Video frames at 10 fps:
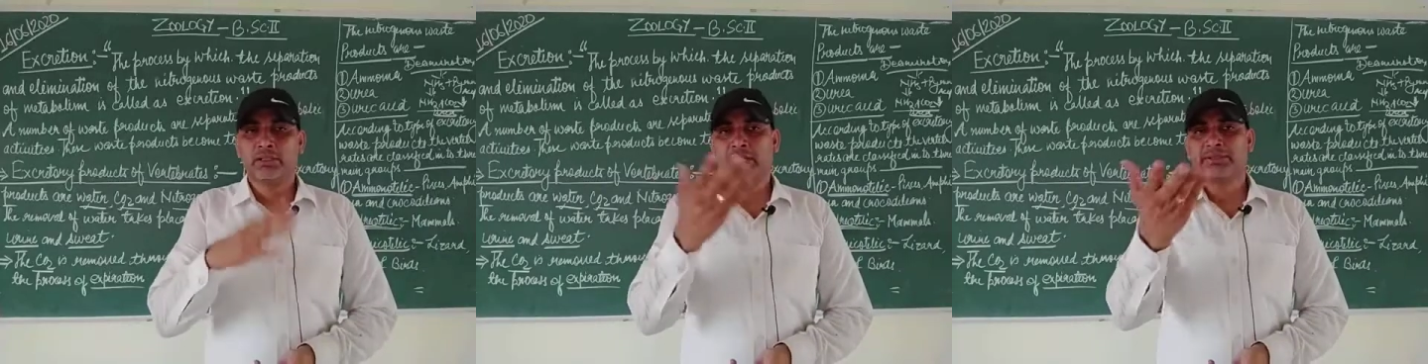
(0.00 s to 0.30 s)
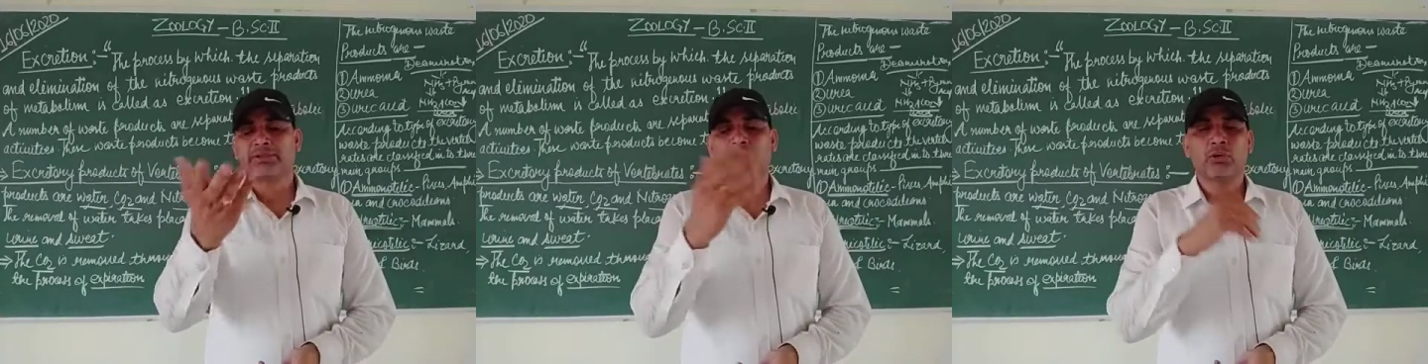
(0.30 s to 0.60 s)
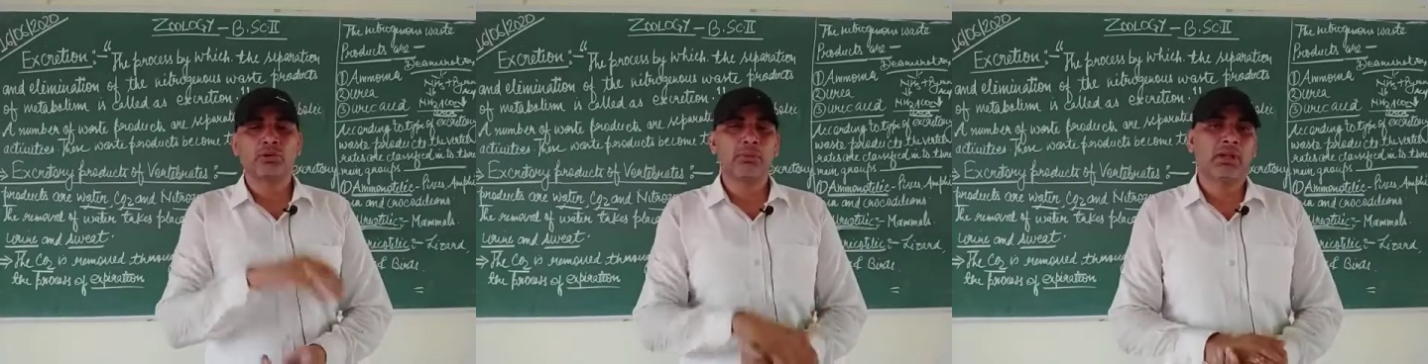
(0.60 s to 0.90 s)
That is called
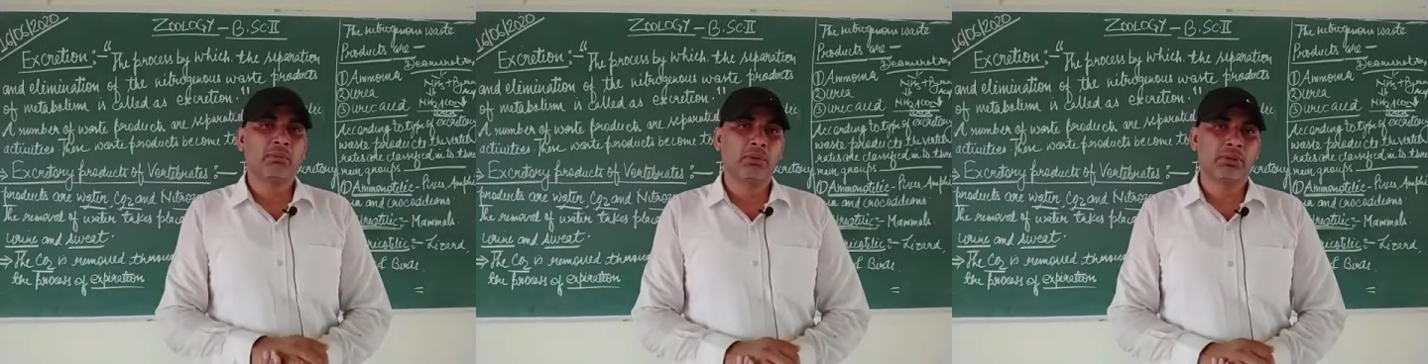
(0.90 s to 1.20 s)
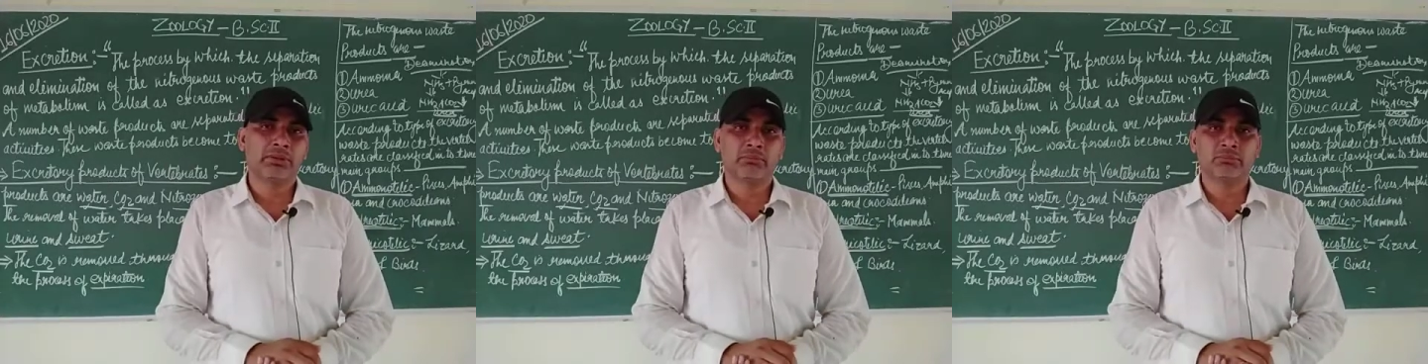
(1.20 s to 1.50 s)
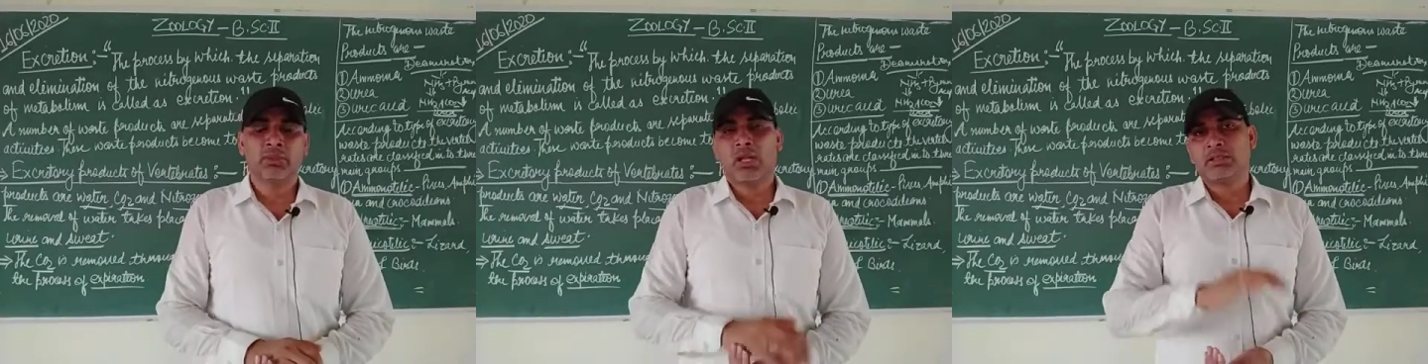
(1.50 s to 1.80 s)
to the
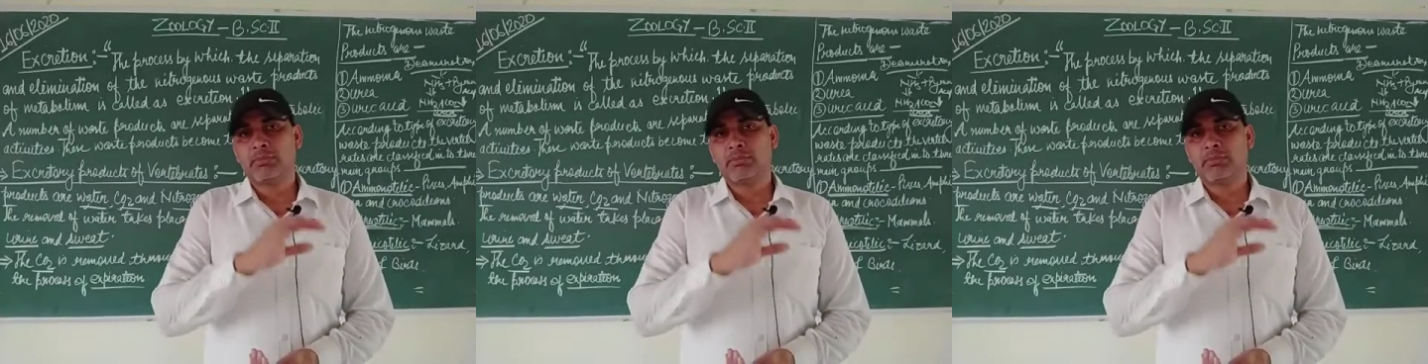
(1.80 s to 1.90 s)
metabolism.